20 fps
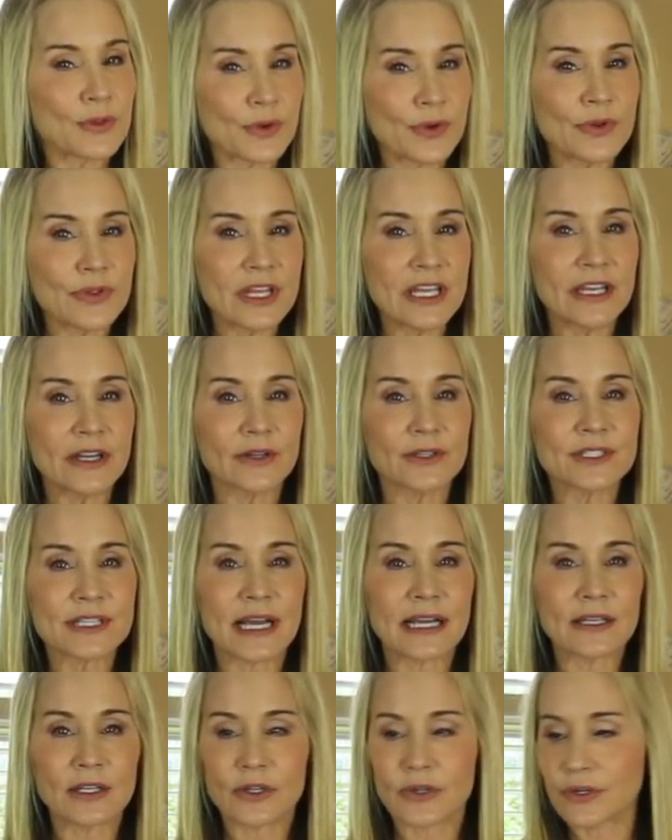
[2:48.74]
Through the years,
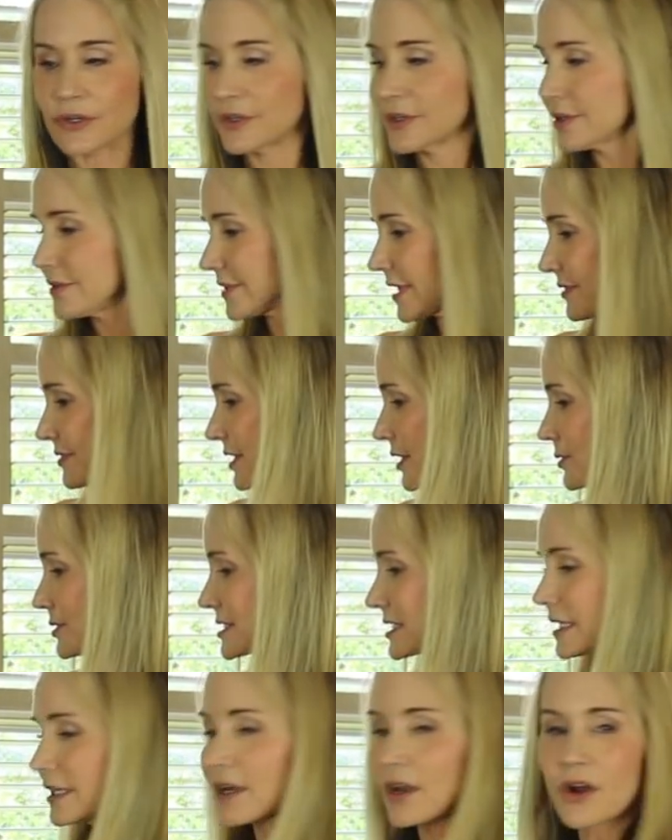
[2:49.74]
I learned that
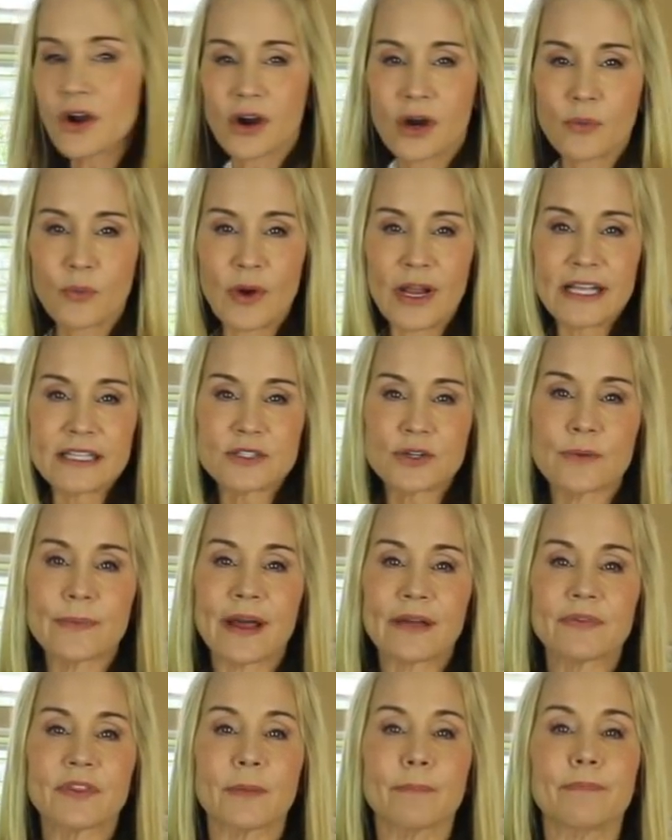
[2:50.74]
those little arm weights are
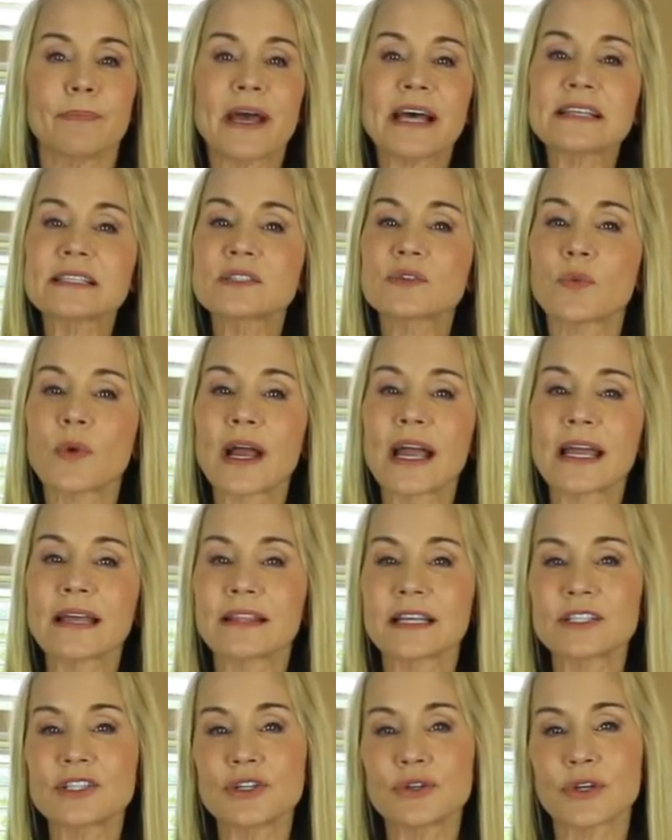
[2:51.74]
about the best way
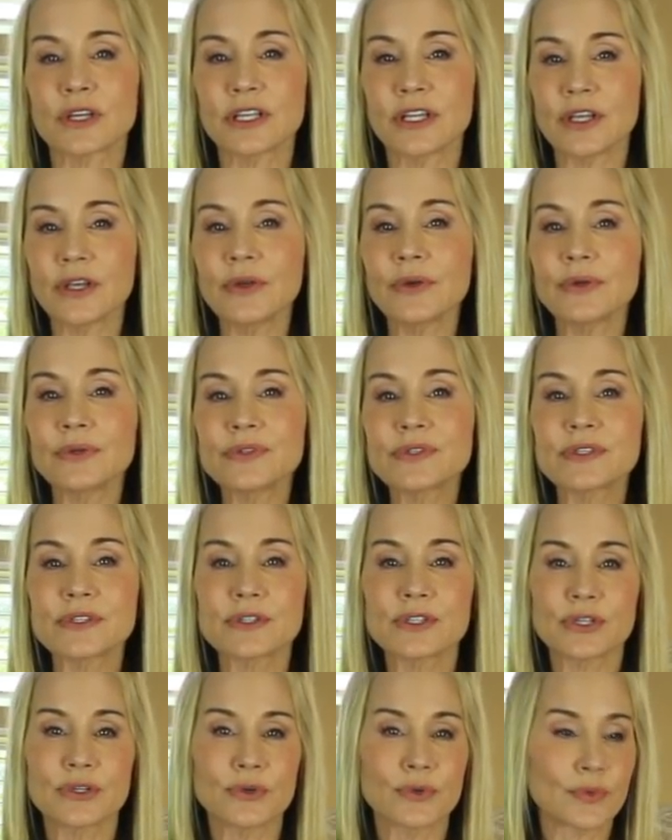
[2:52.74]
that you can use
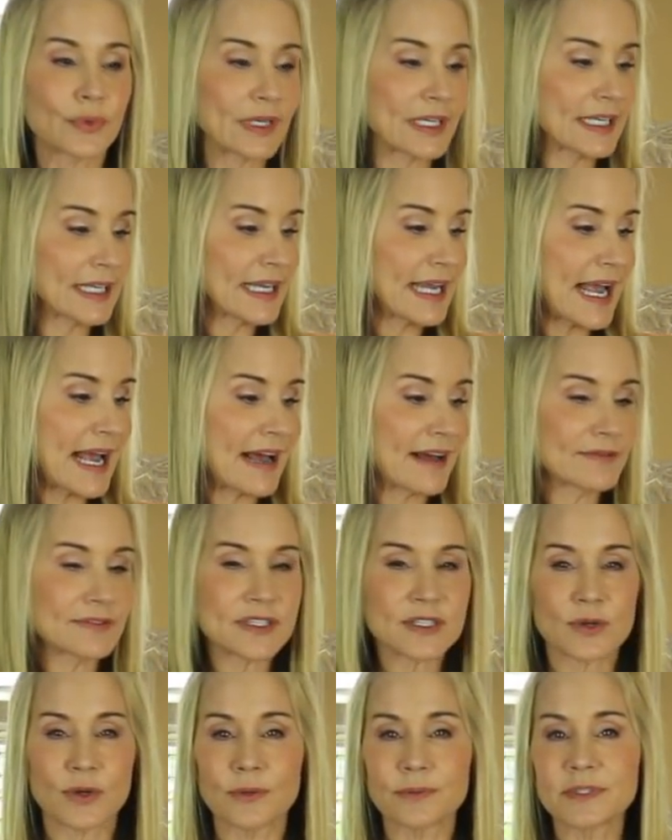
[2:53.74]
to really have
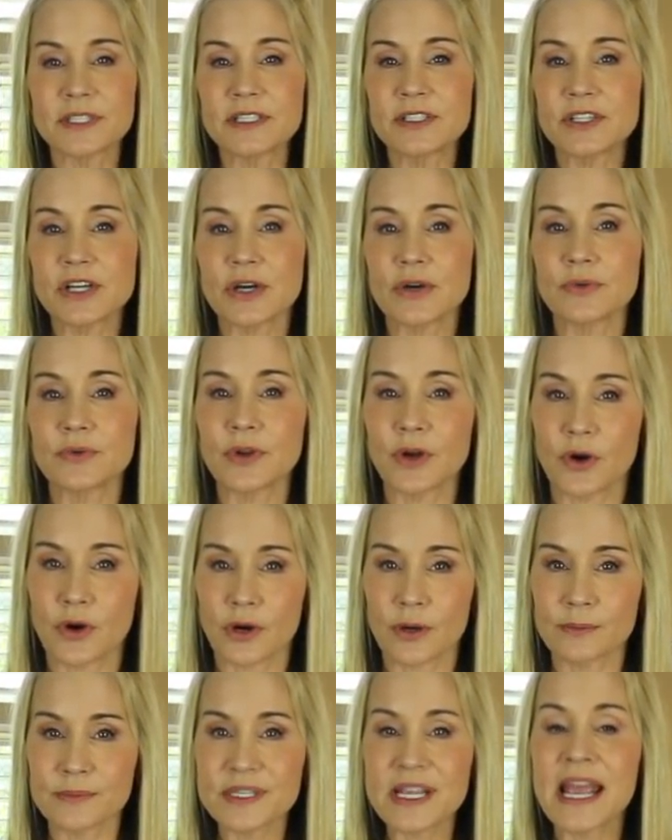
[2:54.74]
sculpted, toned
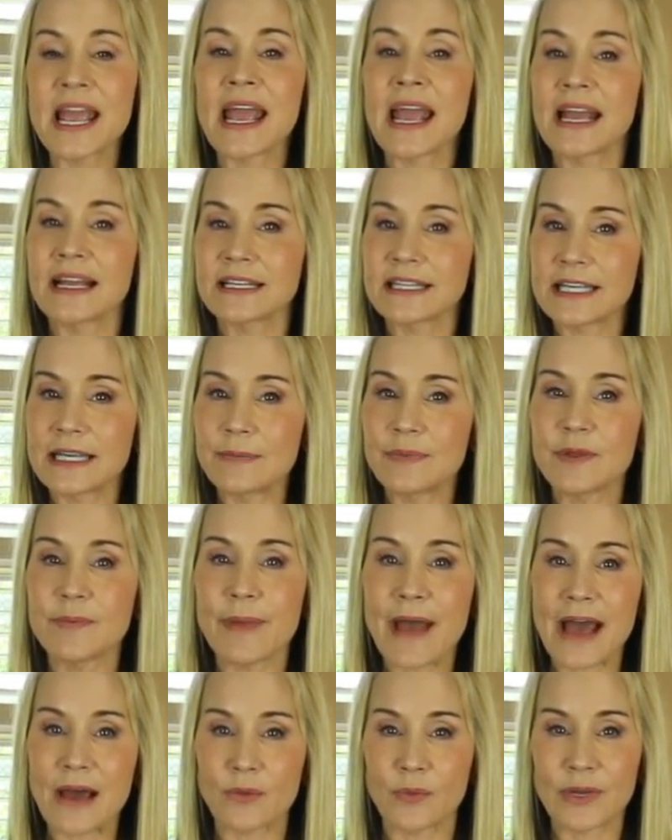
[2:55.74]
arms and to keep the
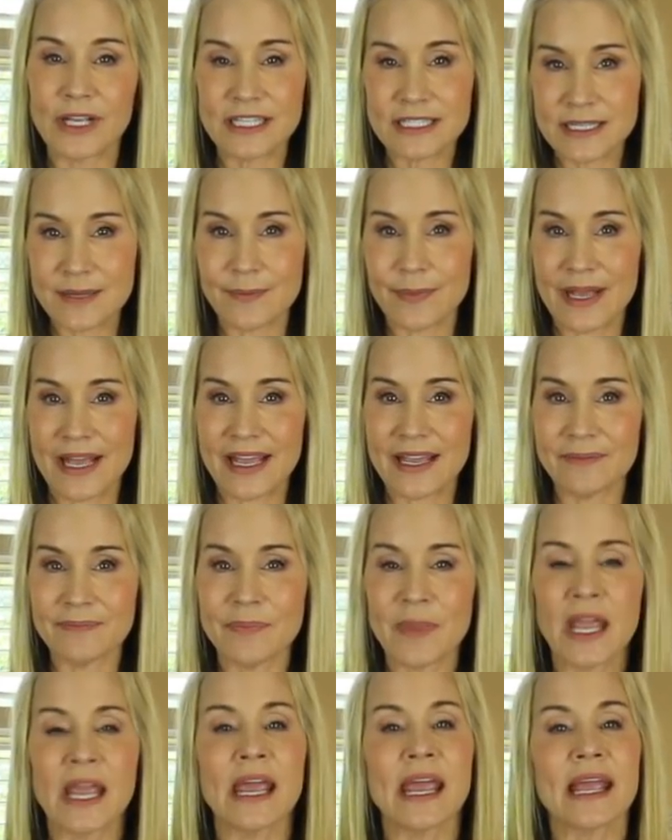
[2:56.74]
bat wings at bay.
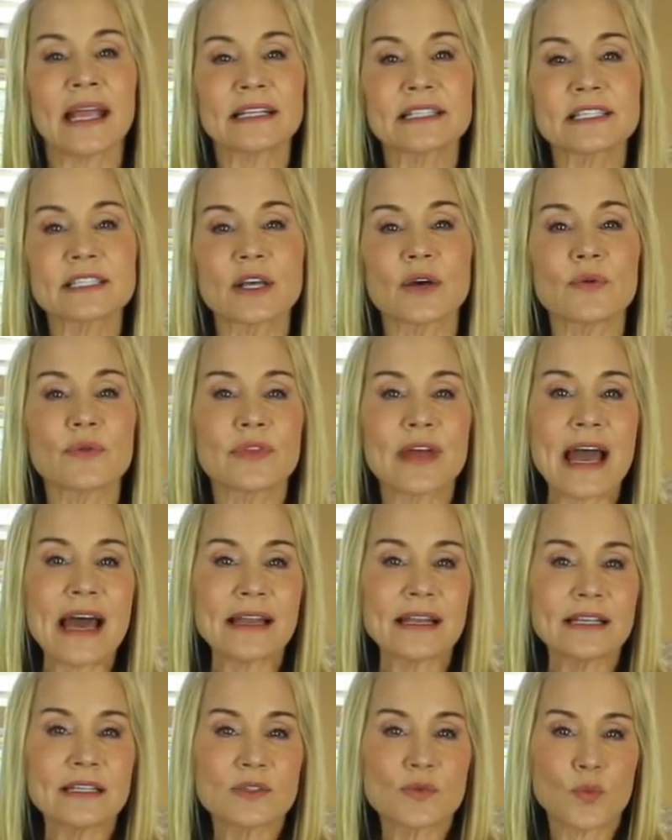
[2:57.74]
And so
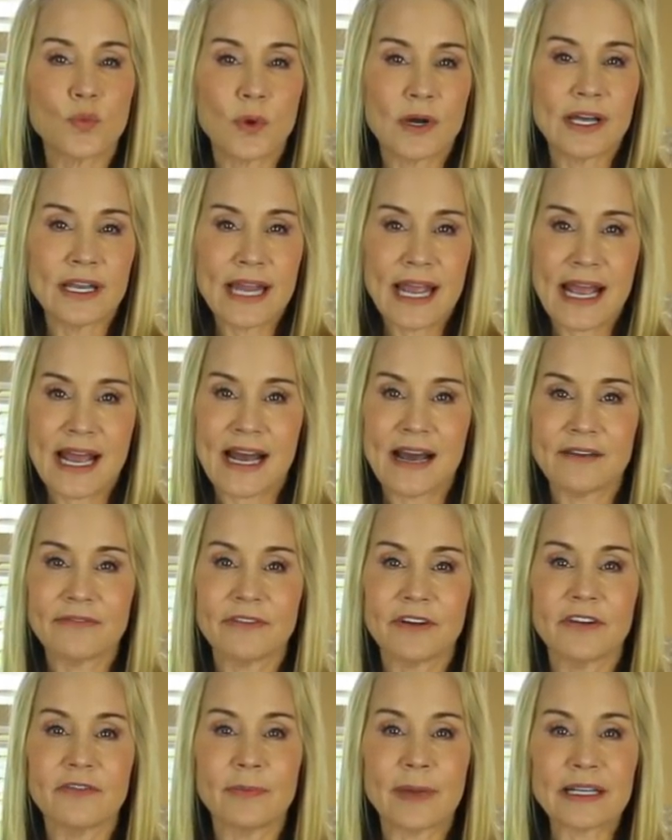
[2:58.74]
that is one
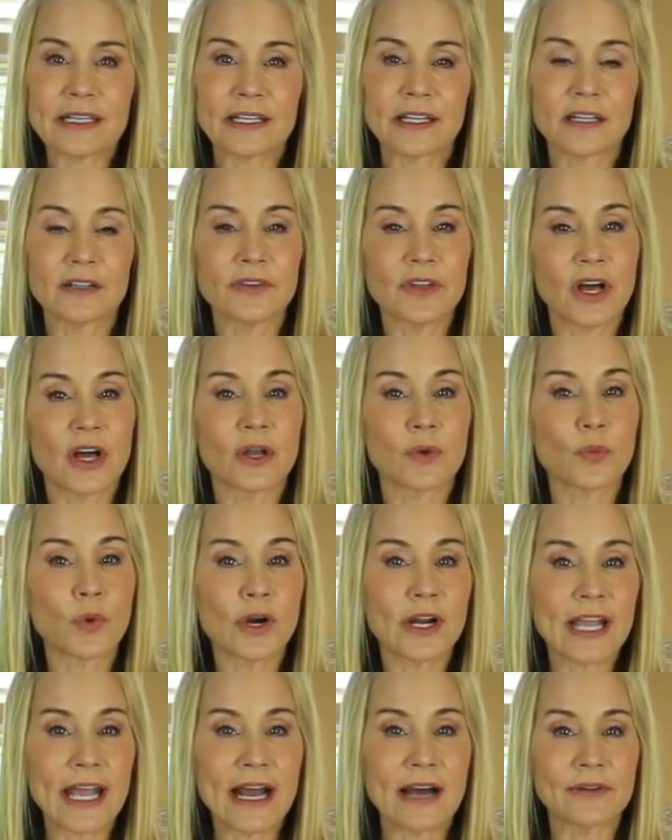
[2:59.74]
half of my little
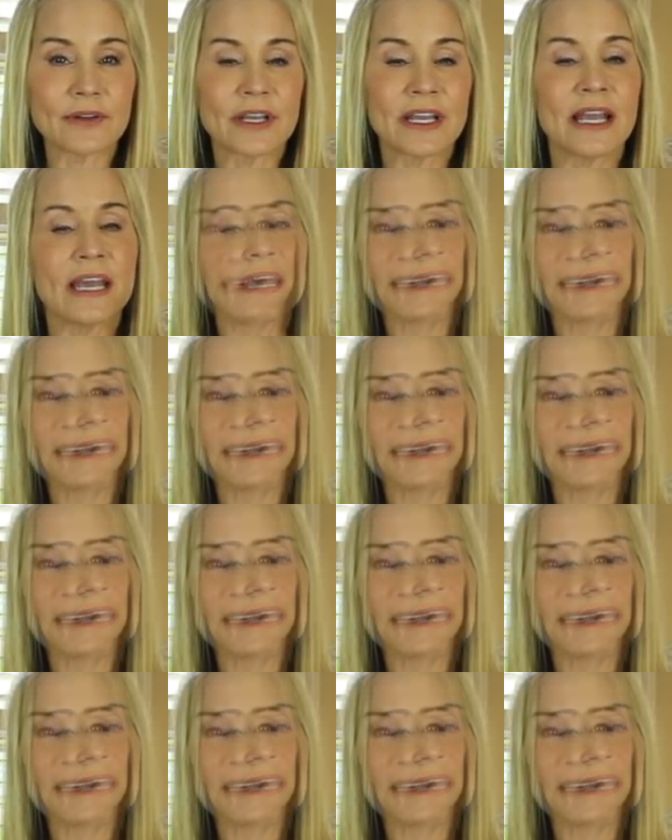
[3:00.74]
non-workout.